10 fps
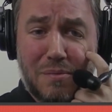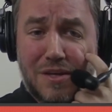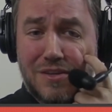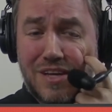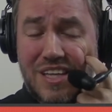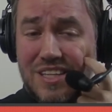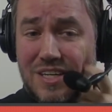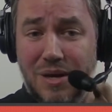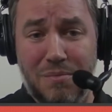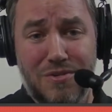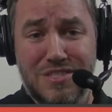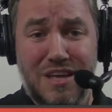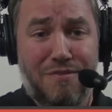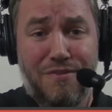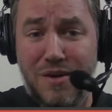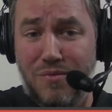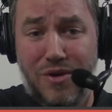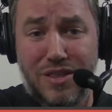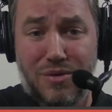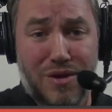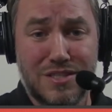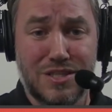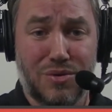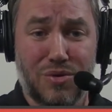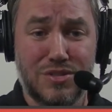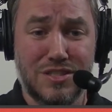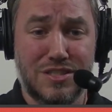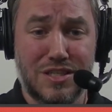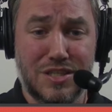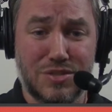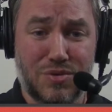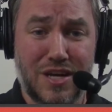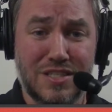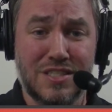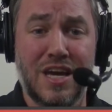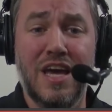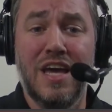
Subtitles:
But you look at the numbers; they fit with the rest of the horses in this race,